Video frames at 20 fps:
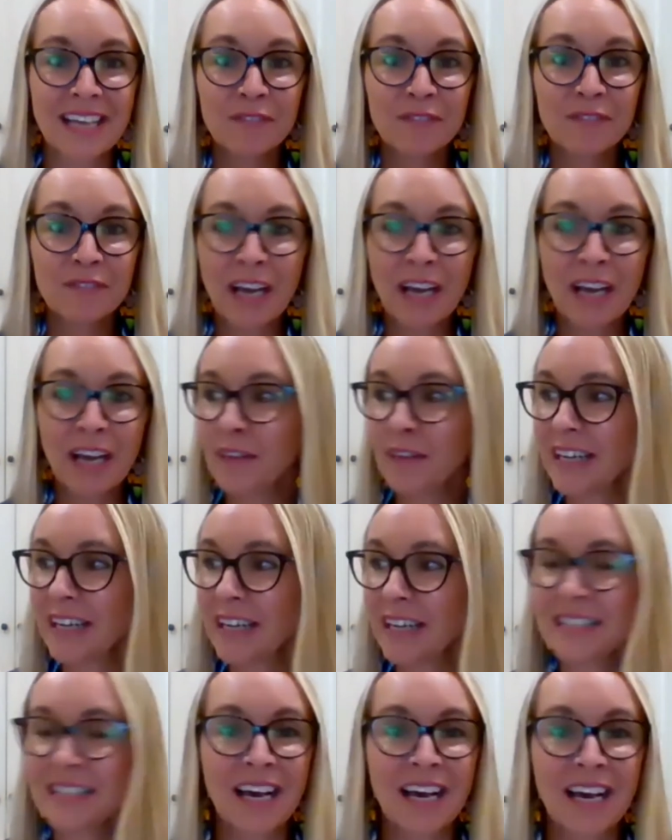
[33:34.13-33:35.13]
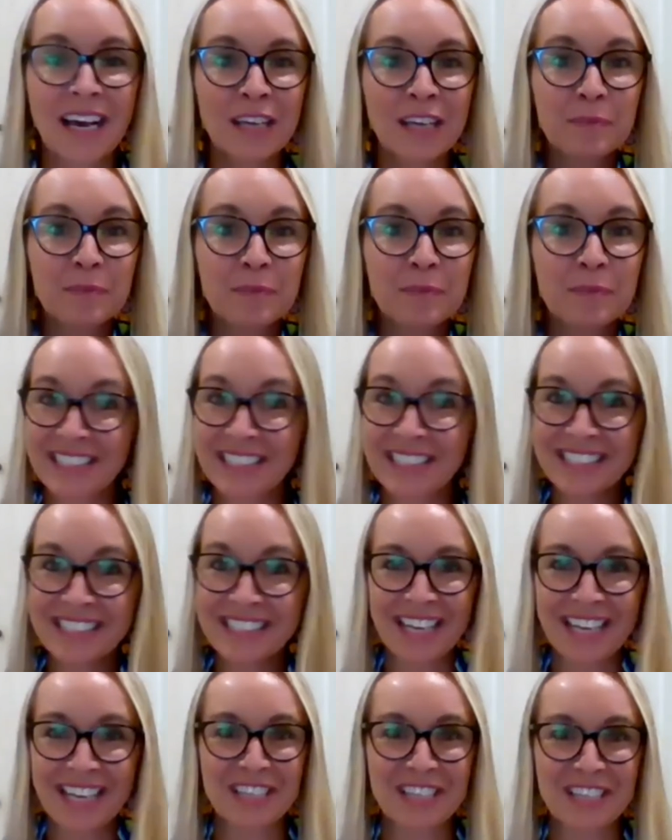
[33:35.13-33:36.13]
I've now realized I can be an
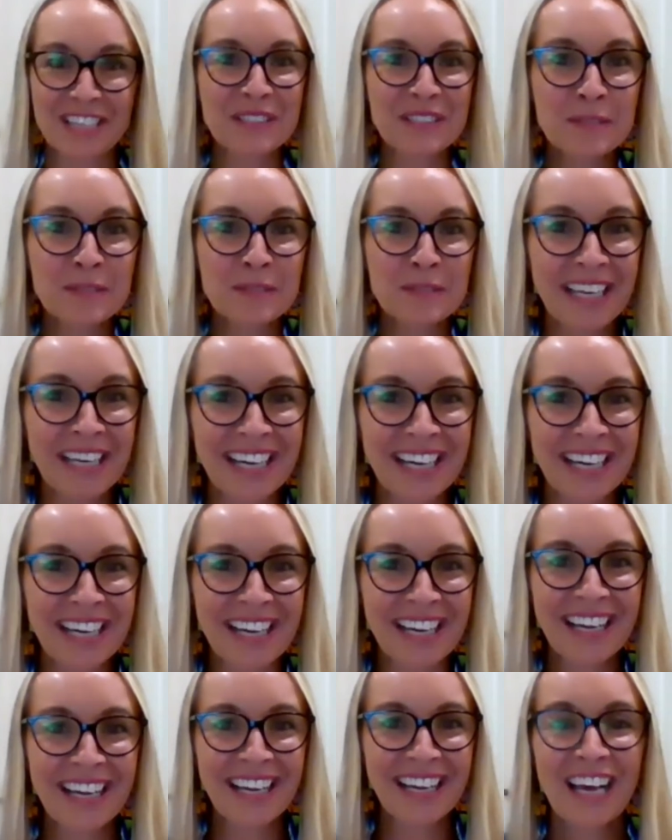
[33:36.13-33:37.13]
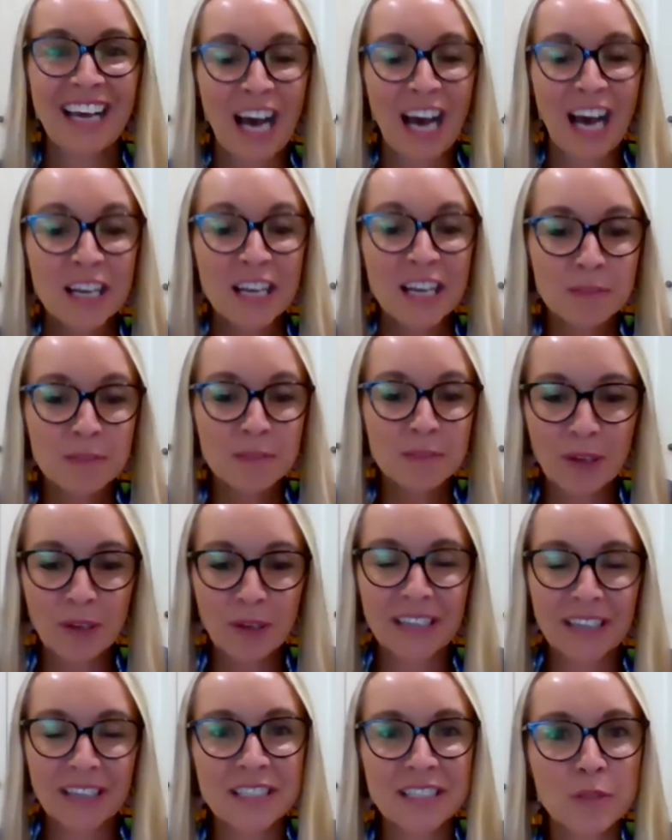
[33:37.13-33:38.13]
international speaker. I
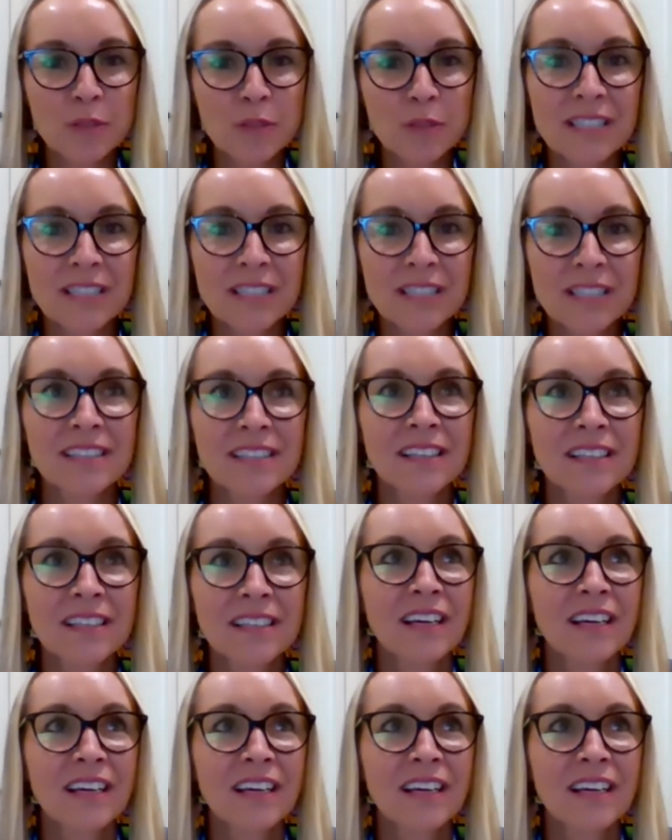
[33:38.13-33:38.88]
spoke at a Swiss